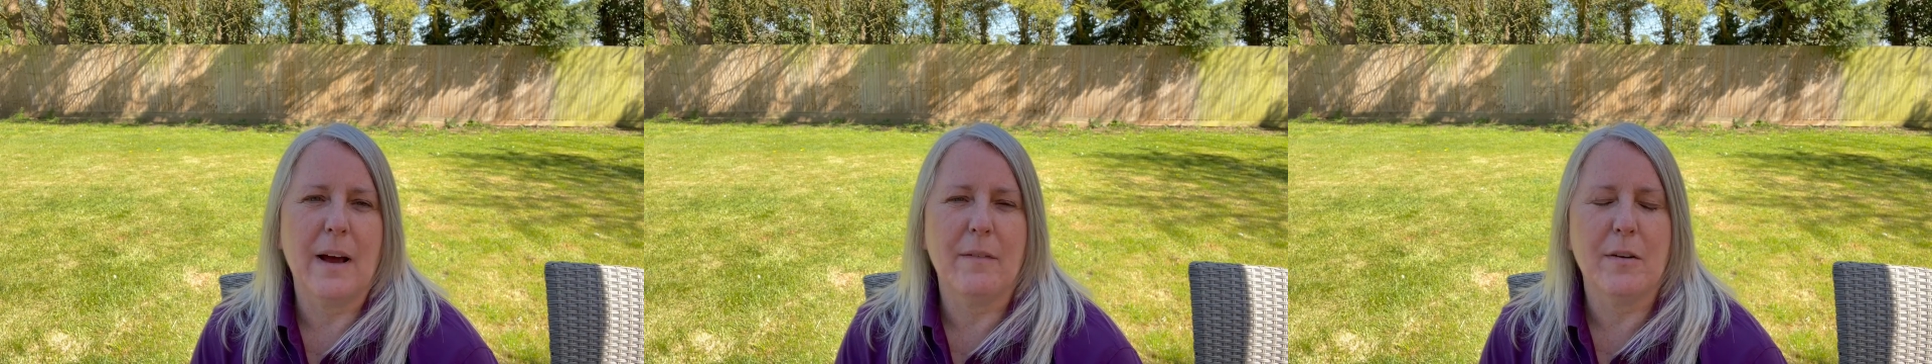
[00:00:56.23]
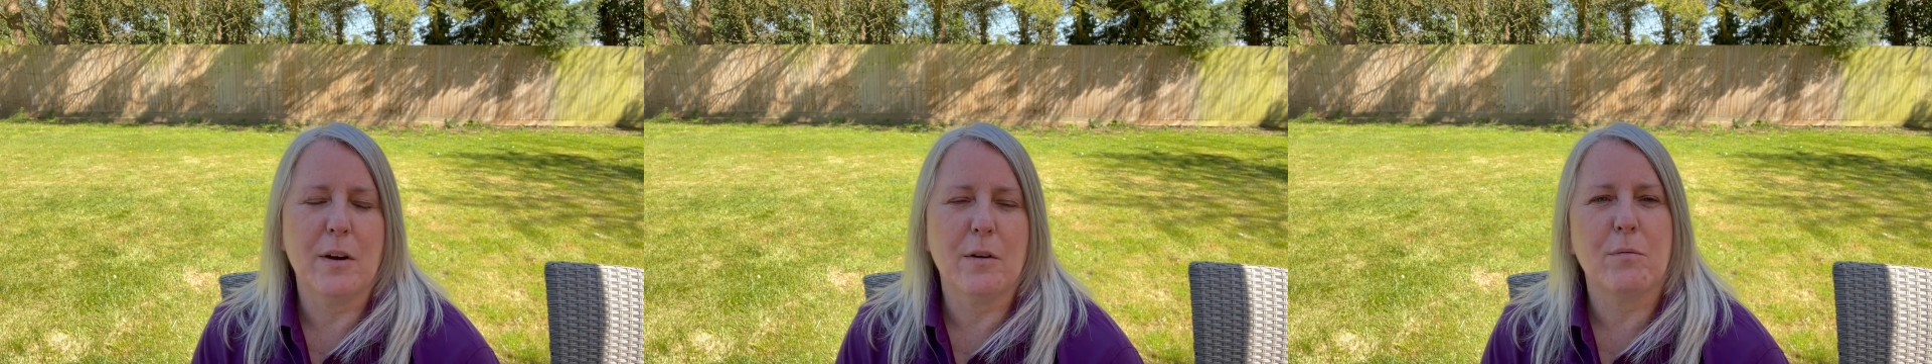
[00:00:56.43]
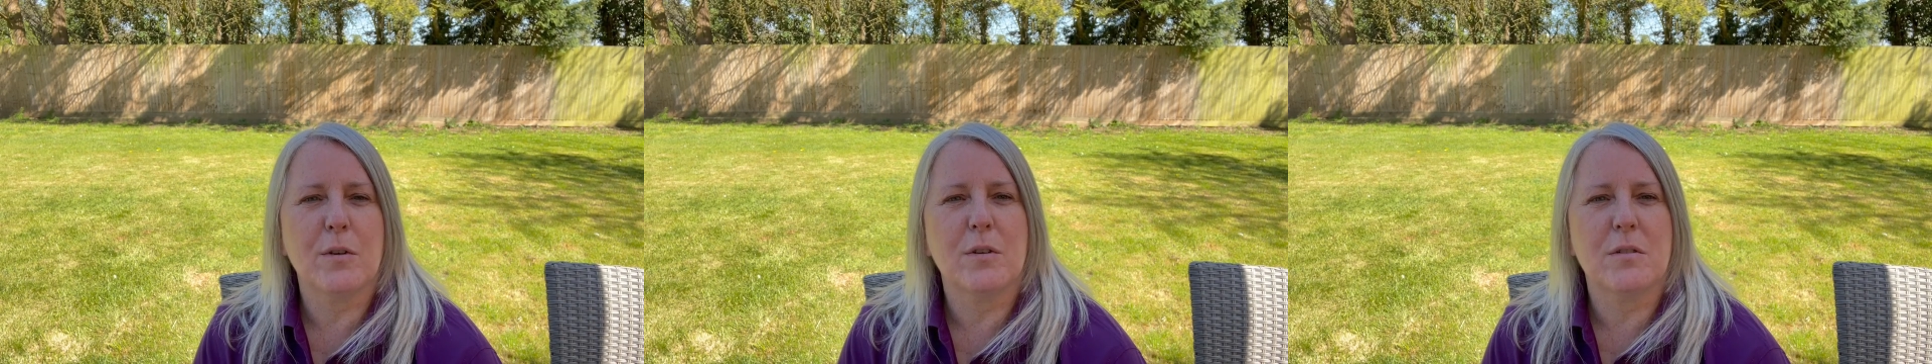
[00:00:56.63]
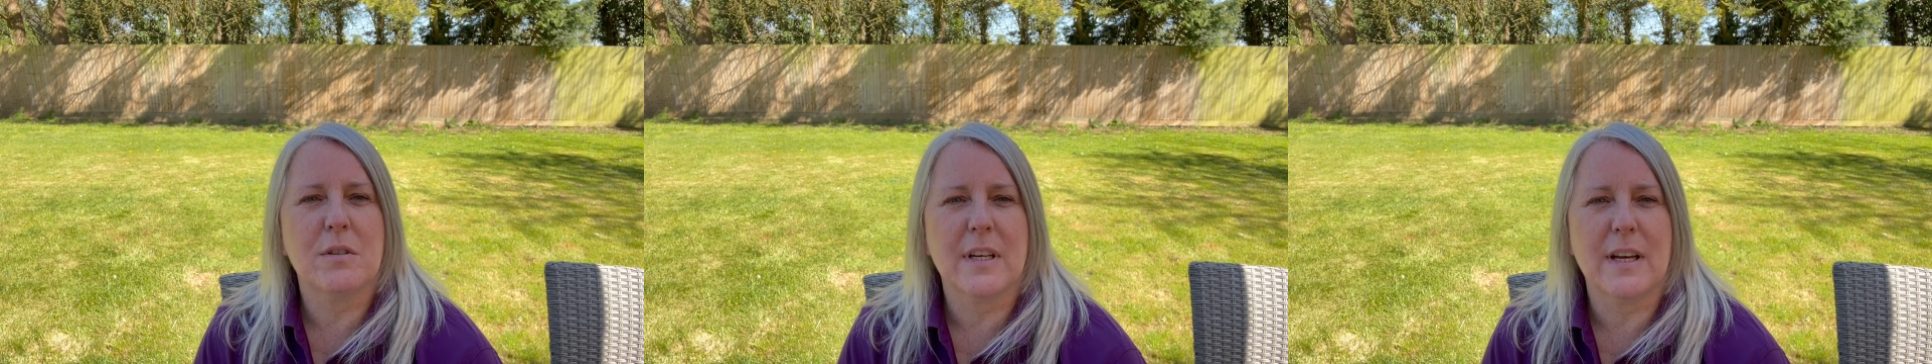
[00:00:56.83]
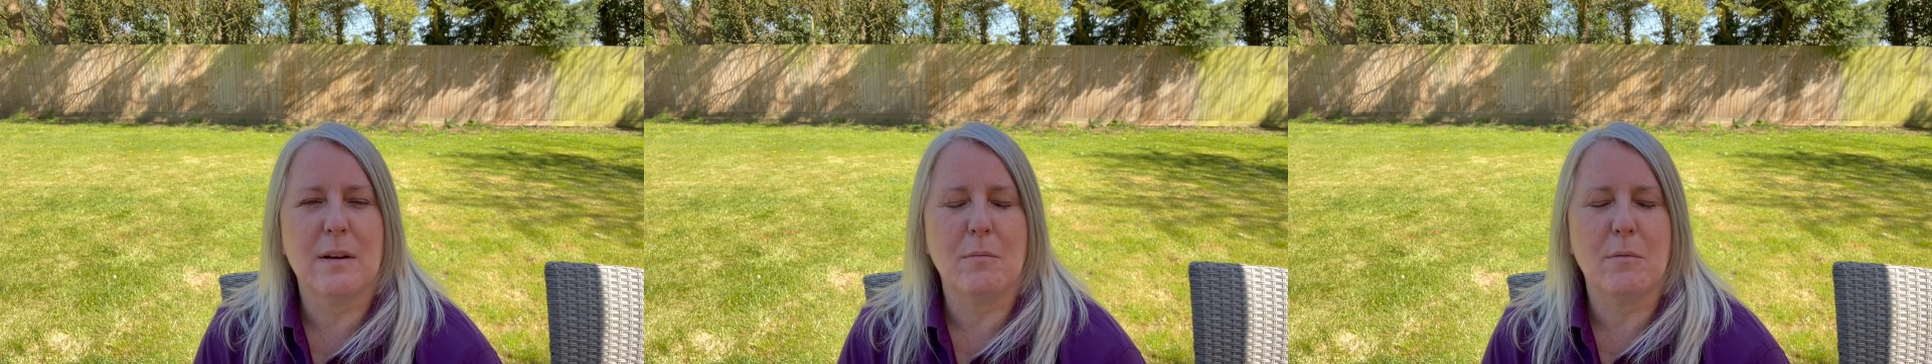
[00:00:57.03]
Having a
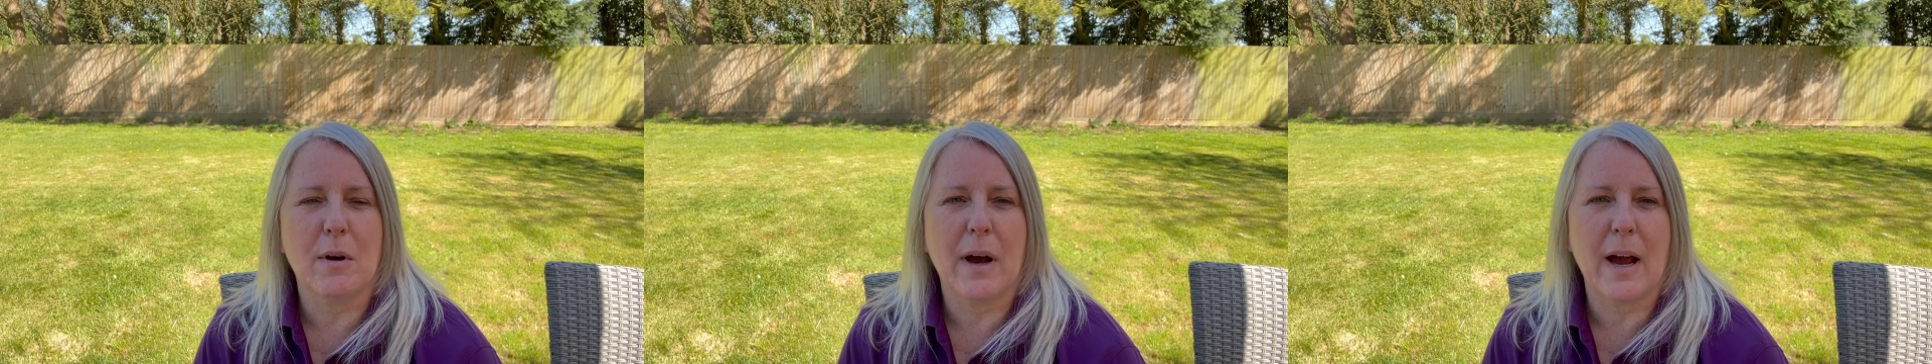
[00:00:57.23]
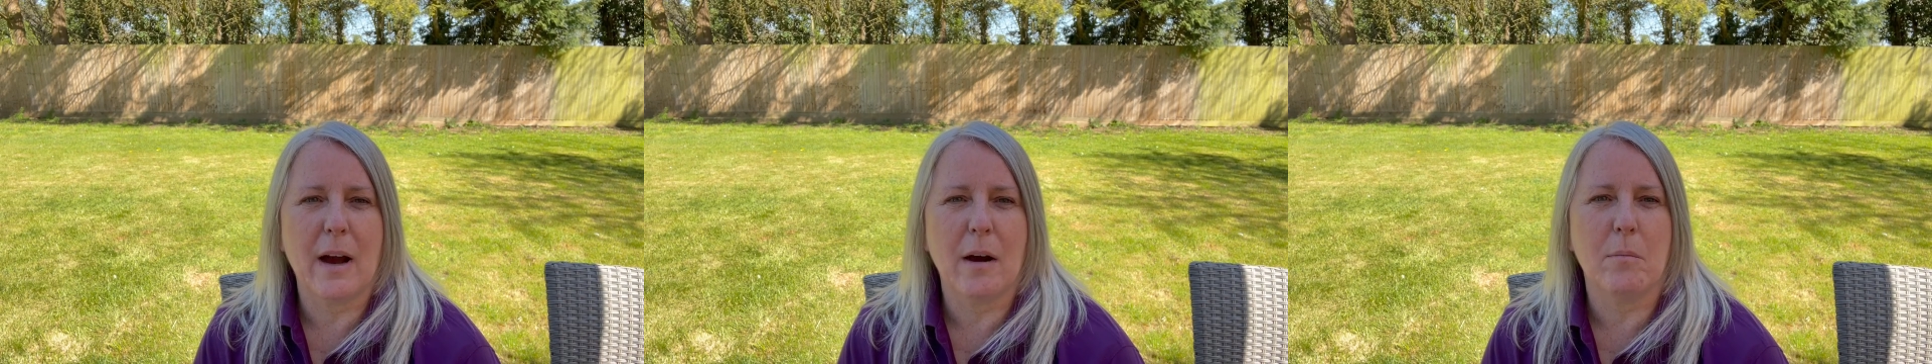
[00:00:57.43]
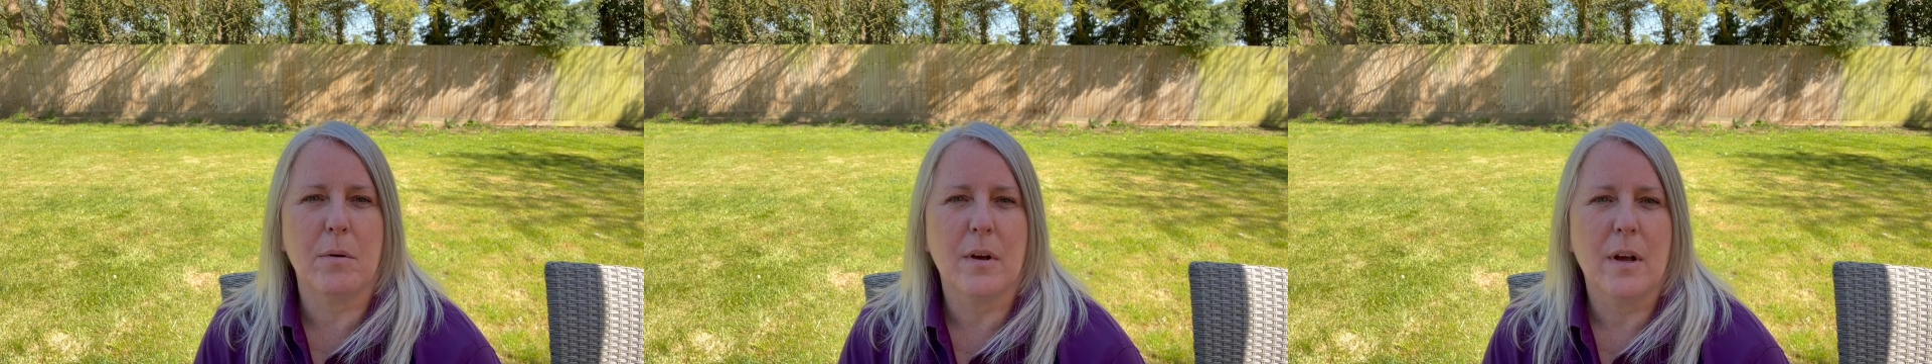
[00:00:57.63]
routine will help